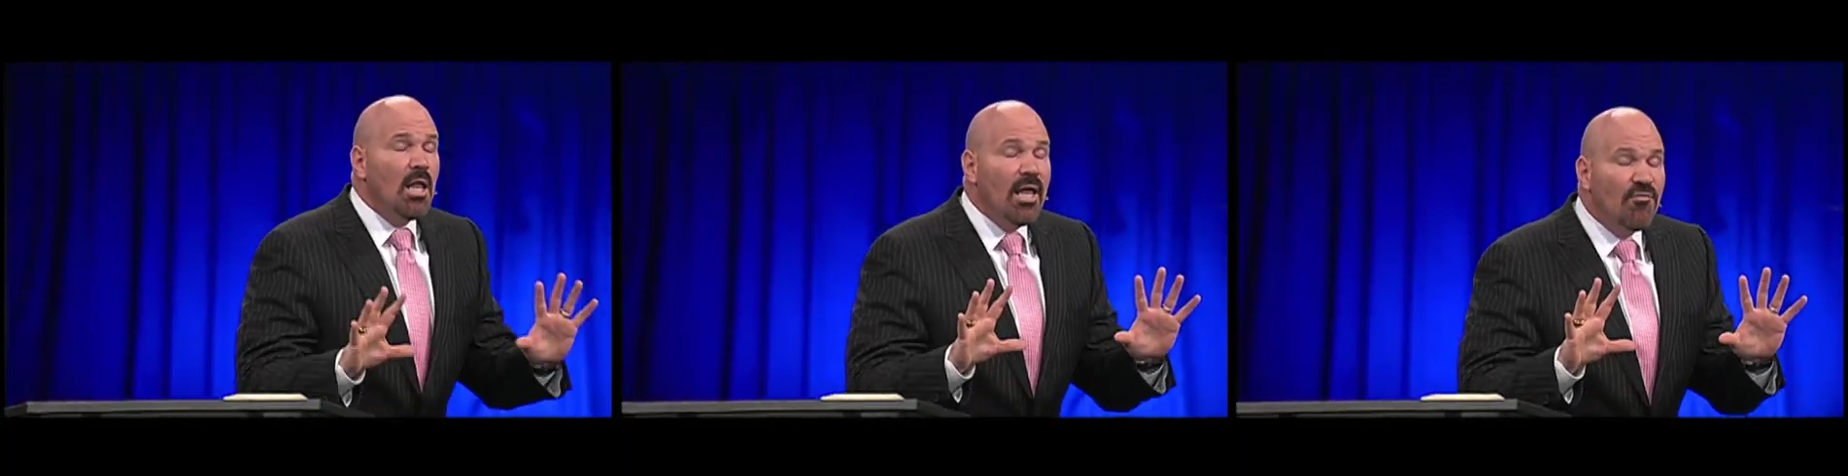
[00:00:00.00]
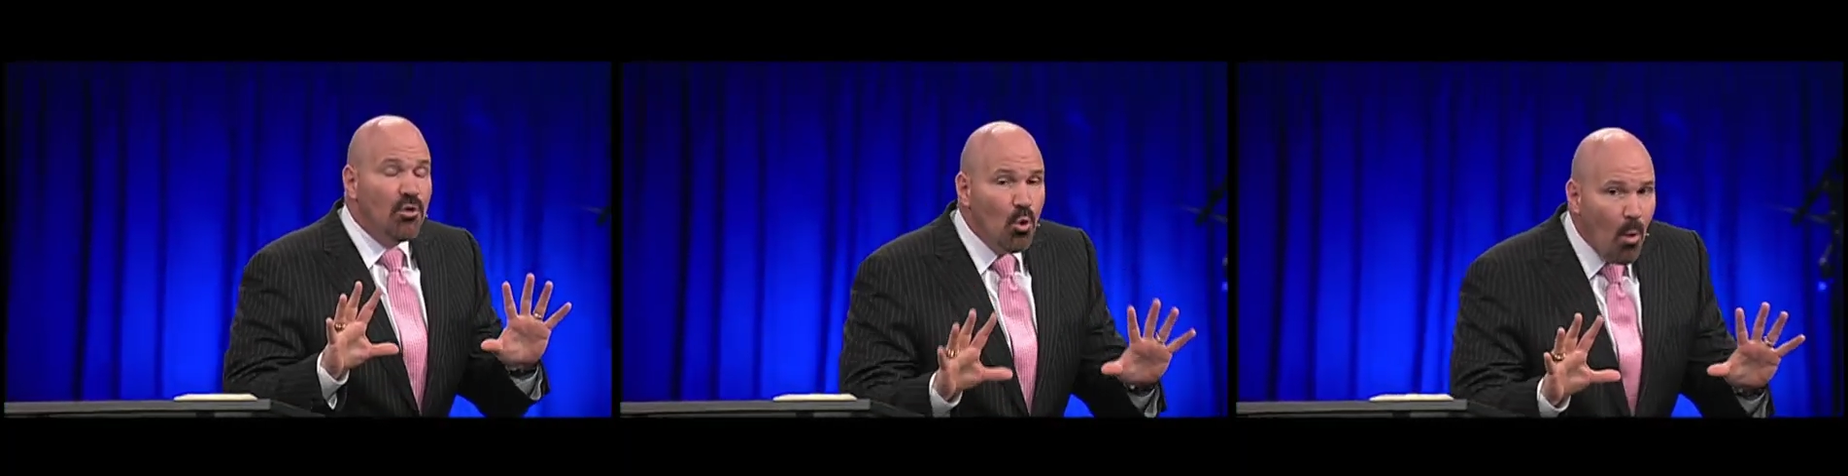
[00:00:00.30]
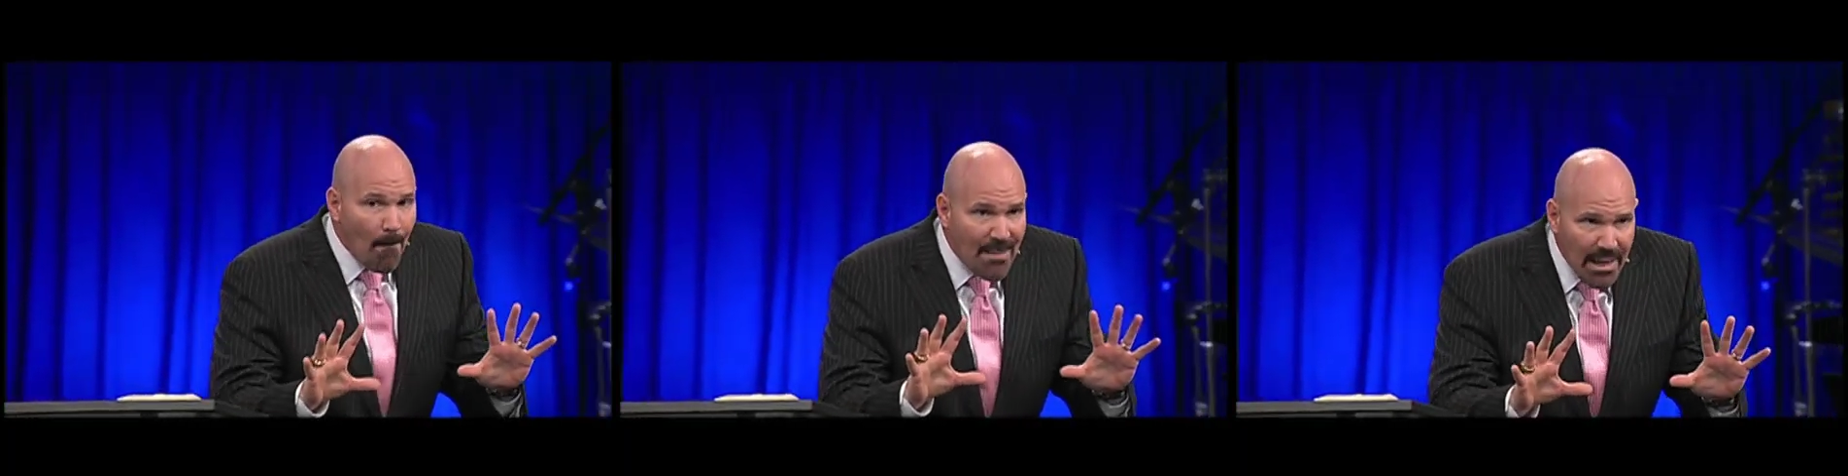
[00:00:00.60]
if you
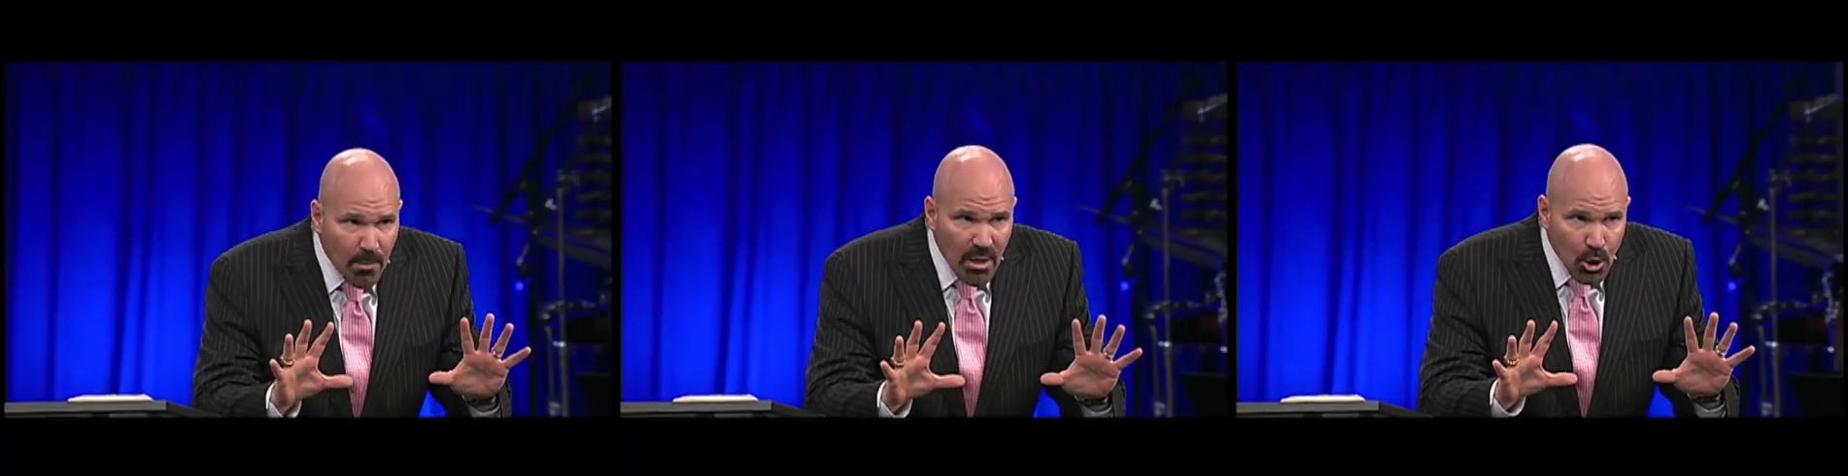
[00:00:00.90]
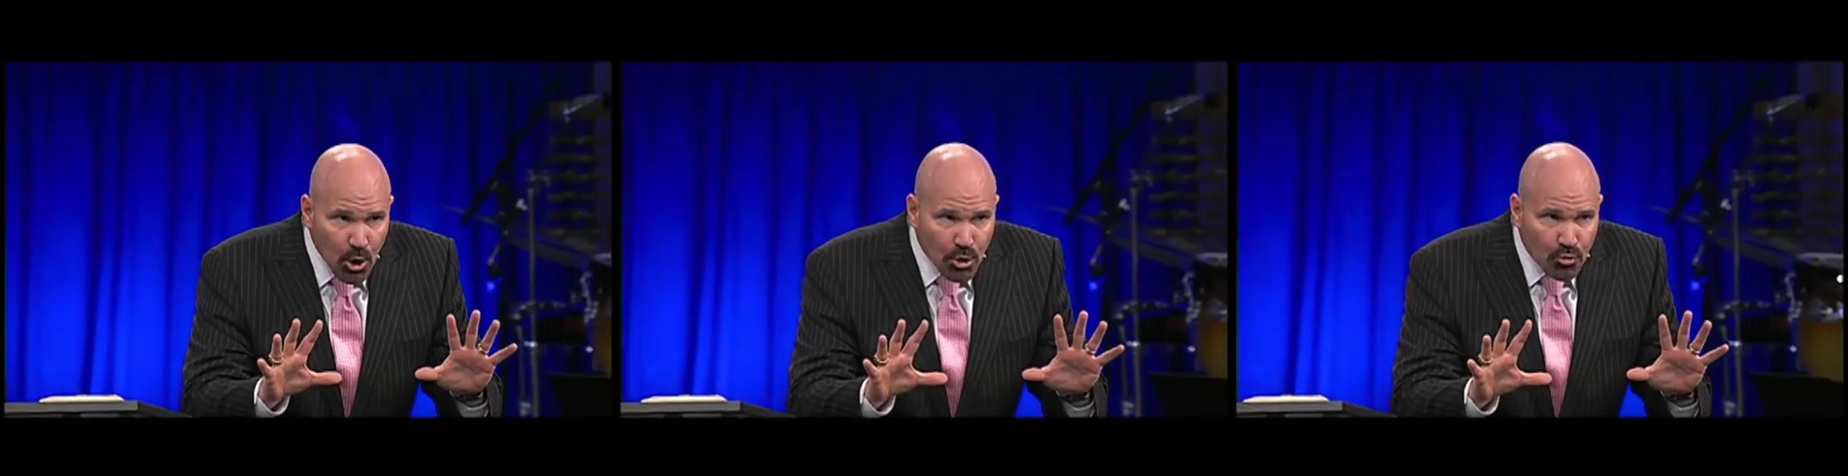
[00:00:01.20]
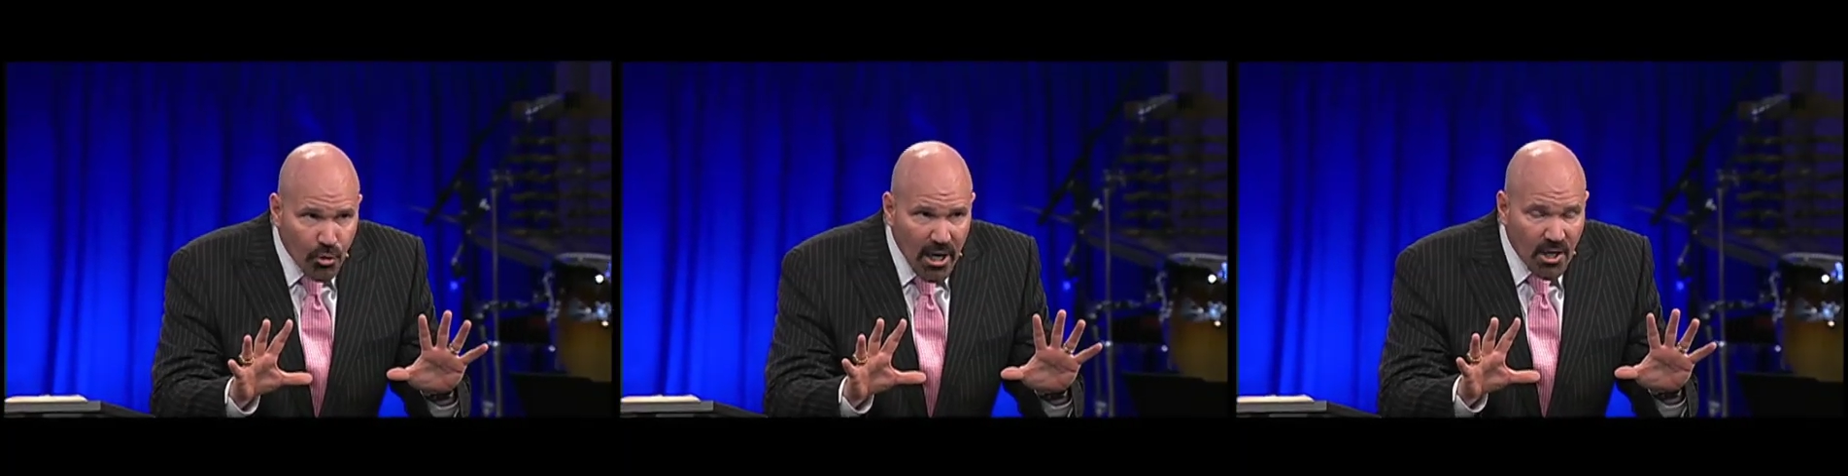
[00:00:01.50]
will make me your
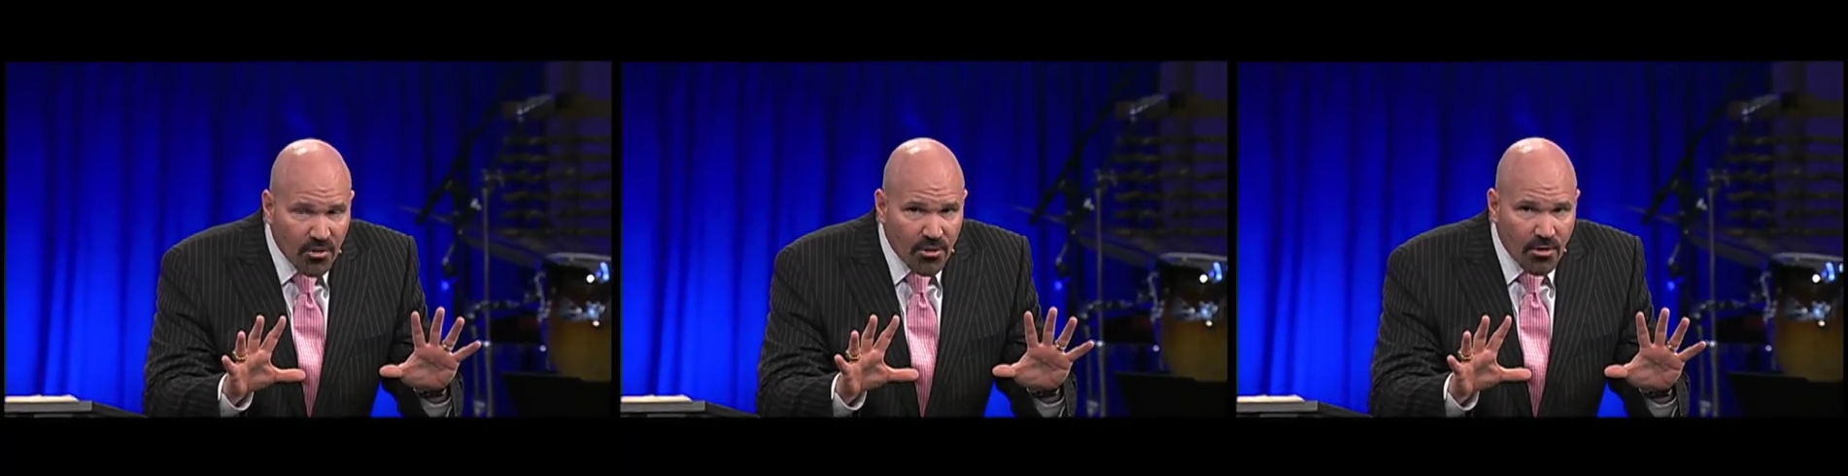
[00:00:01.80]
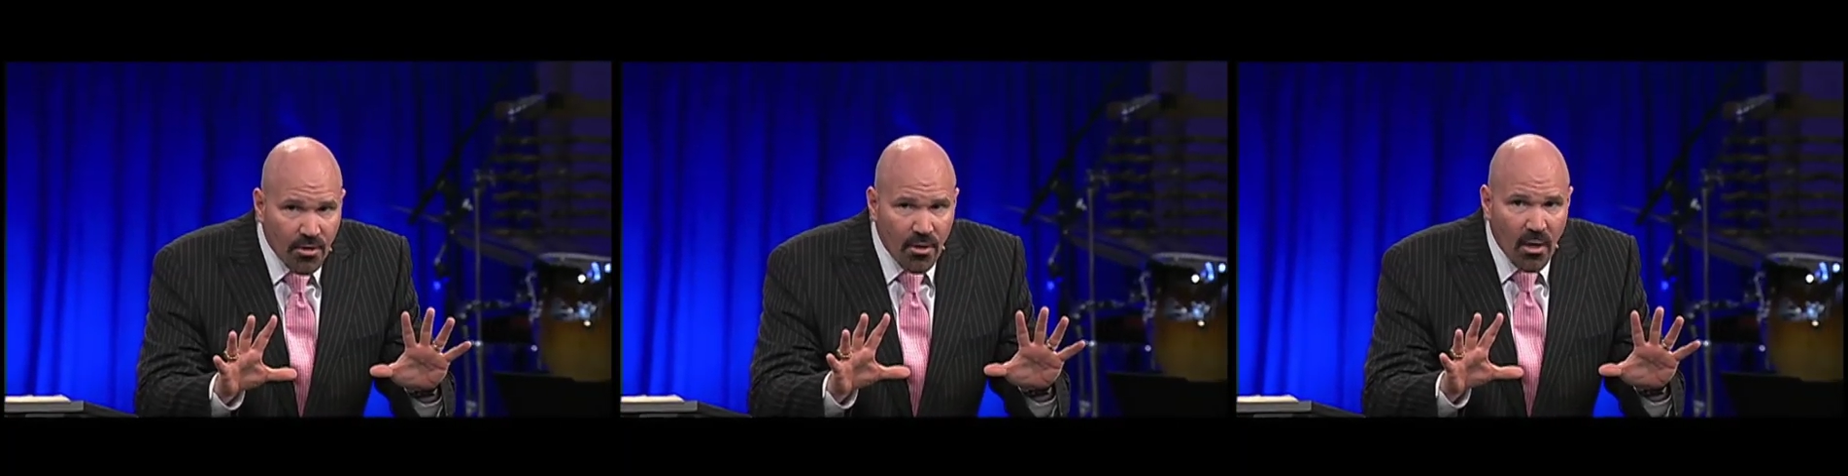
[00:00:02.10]
strength,